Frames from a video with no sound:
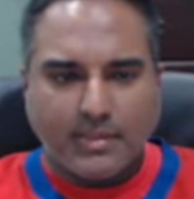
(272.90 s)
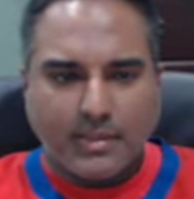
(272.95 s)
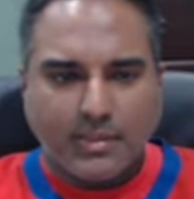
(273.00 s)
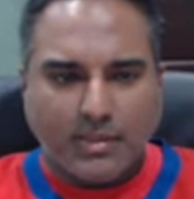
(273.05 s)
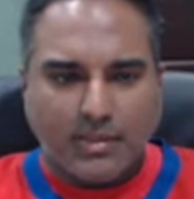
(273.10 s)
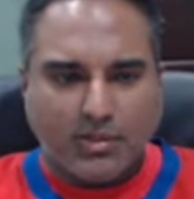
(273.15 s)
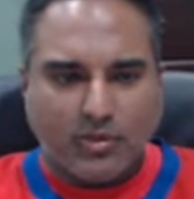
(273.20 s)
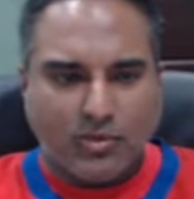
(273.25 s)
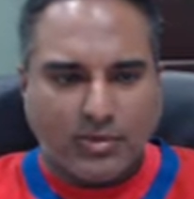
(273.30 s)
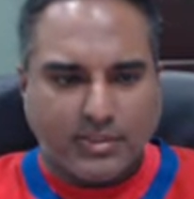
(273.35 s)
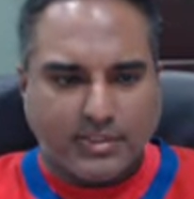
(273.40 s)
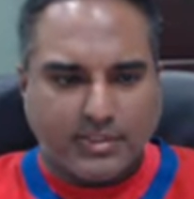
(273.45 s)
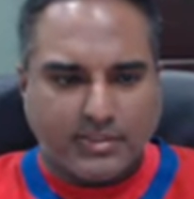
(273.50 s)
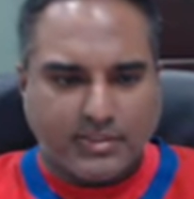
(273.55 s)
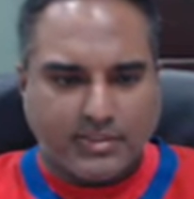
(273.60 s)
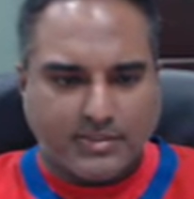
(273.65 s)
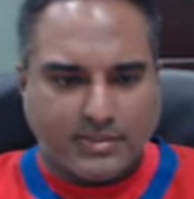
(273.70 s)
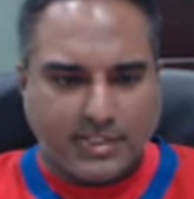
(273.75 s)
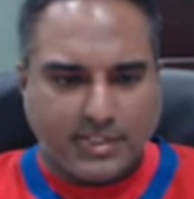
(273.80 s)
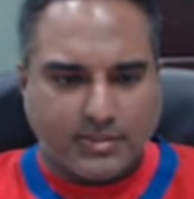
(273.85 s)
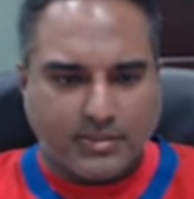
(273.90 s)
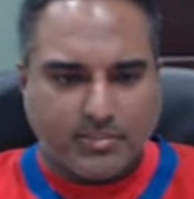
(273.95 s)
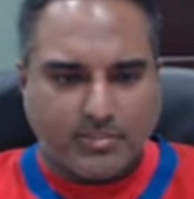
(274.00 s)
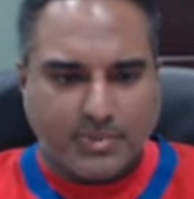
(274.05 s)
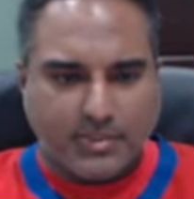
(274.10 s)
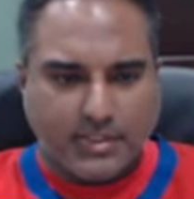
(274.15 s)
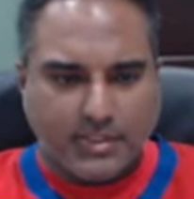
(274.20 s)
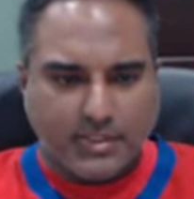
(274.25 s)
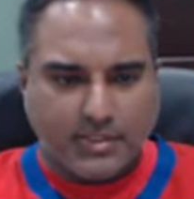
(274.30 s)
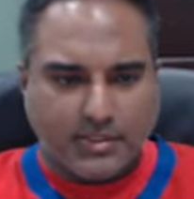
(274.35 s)
according to the
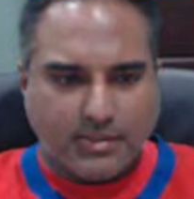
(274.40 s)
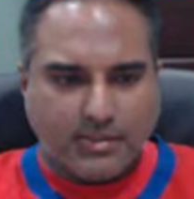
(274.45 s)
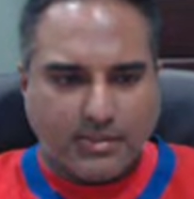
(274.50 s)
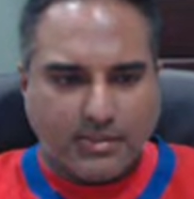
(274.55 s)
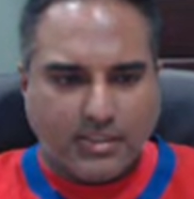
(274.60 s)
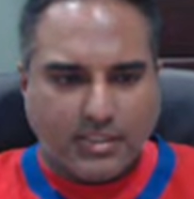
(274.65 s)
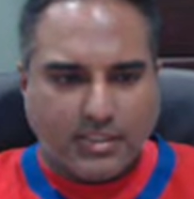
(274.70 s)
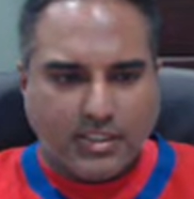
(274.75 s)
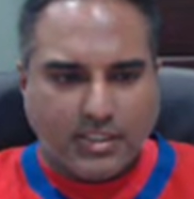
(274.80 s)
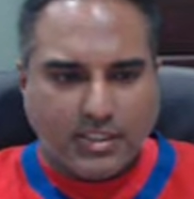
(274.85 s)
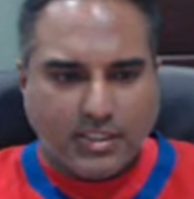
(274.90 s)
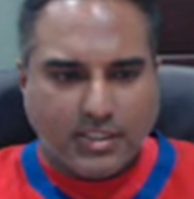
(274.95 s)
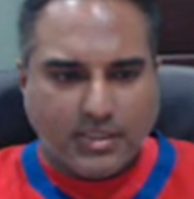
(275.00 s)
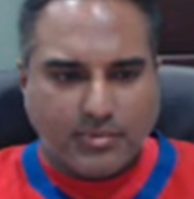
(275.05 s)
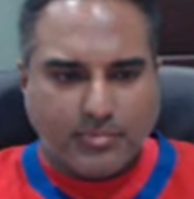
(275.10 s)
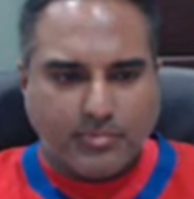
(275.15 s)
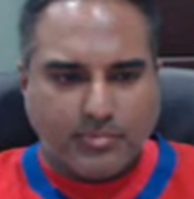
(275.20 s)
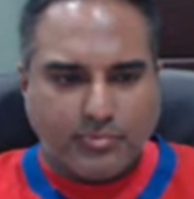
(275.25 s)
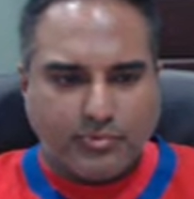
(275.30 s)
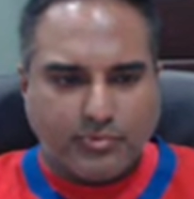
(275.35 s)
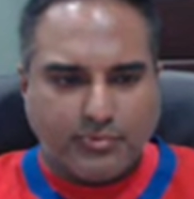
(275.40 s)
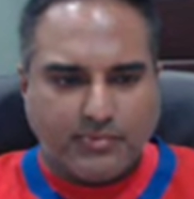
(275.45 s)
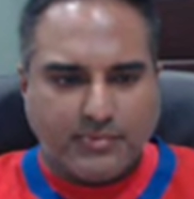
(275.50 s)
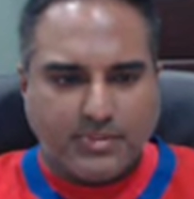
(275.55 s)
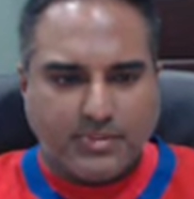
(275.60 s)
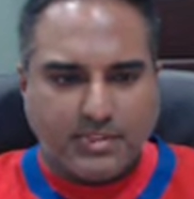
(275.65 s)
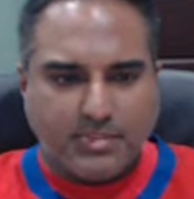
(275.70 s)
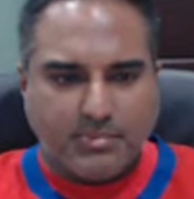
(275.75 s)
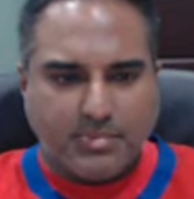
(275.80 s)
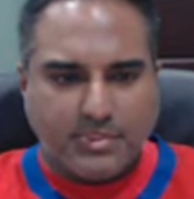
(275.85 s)
encyclopedia, improving
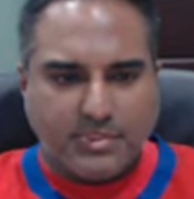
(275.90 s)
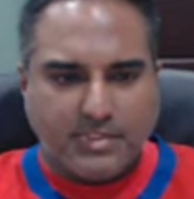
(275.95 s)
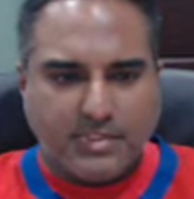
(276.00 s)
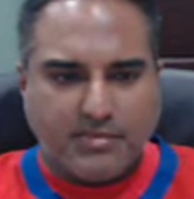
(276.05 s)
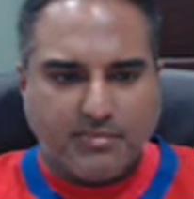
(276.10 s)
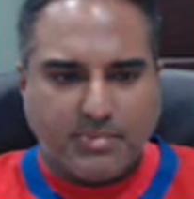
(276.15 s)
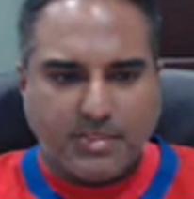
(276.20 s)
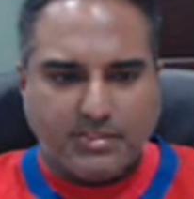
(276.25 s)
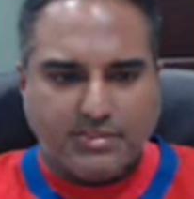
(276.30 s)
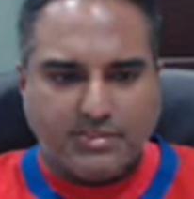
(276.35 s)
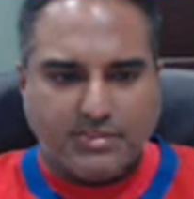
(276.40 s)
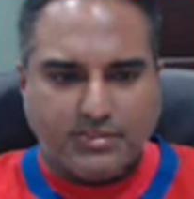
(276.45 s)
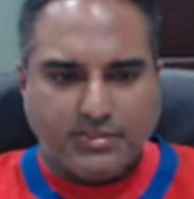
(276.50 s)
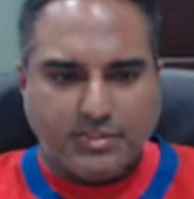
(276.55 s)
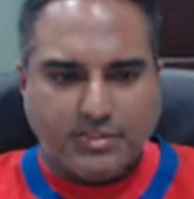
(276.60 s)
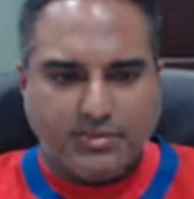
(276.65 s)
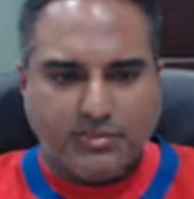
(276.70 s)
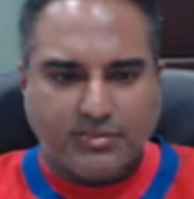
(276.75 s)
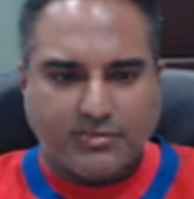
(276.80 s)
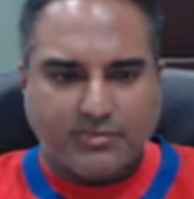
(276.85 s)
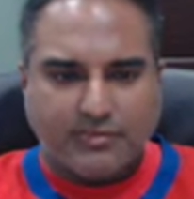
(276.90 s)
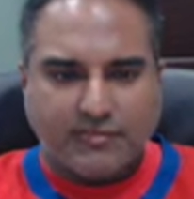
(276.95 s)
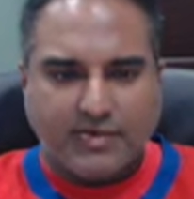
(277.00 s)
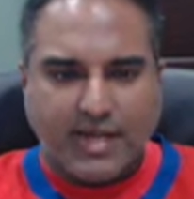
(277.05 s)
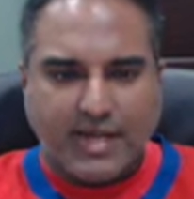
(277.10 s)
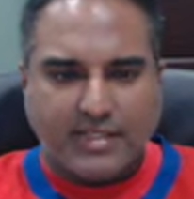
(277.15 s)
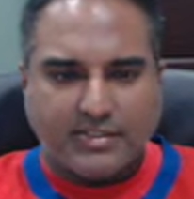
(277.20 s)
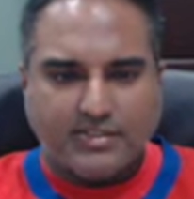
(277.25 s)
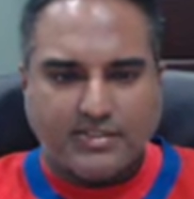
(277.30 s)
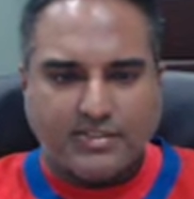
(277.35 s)
the ability of muscles to use
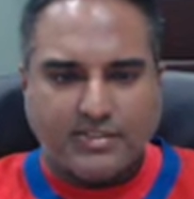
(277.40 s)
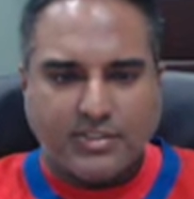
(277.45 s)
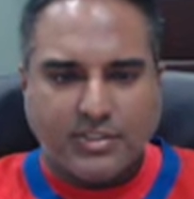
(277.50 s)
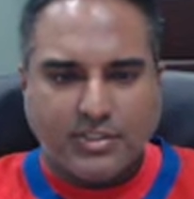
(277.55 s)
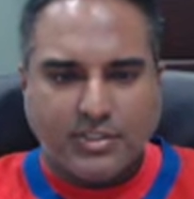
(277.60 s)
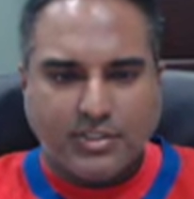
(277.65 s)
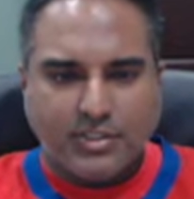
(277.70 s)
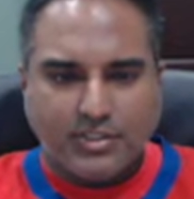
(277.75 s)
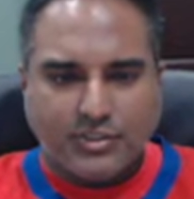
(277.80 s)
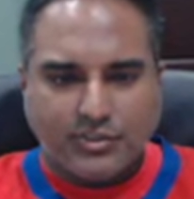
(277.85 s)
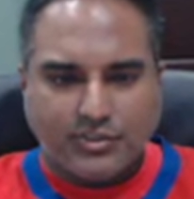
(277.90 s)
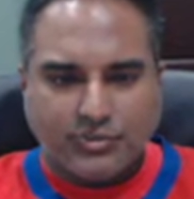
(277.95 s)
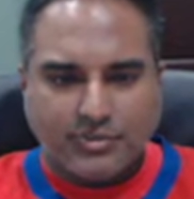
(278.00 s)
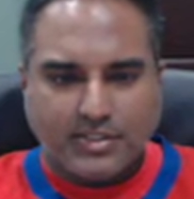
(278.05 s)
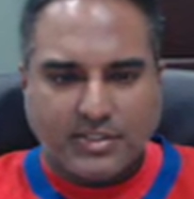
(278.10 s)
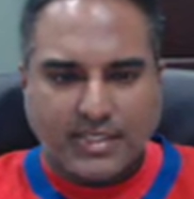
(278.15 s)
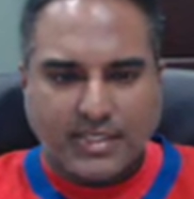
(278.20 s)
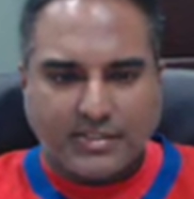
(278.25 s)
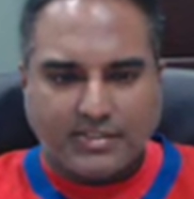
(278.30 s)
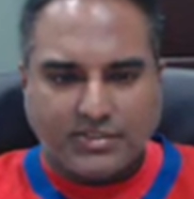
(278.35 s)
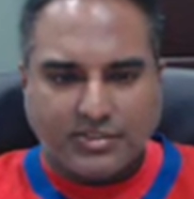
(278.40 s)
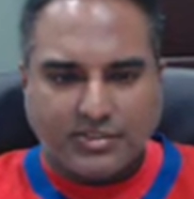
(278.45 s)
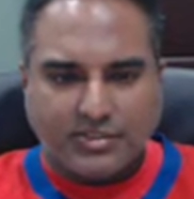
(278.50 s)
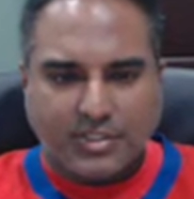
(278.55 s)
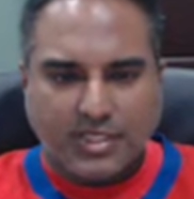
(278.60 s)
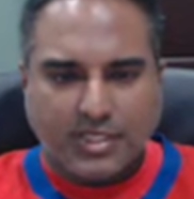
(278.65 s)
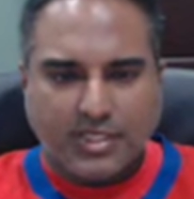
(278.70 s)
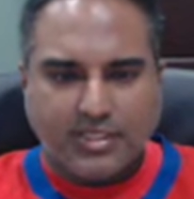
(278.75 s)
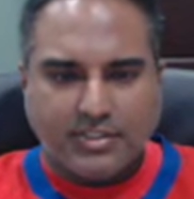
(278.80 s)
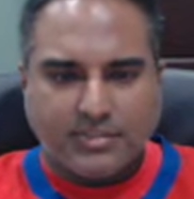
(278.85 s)
fats during
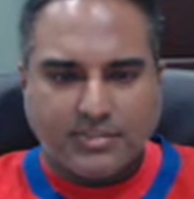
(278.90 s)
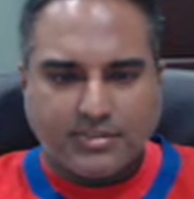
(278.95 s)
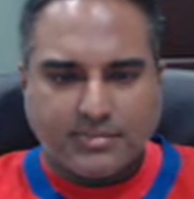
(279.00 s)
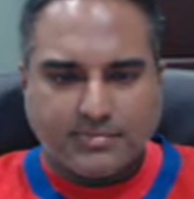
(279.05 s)
exercise,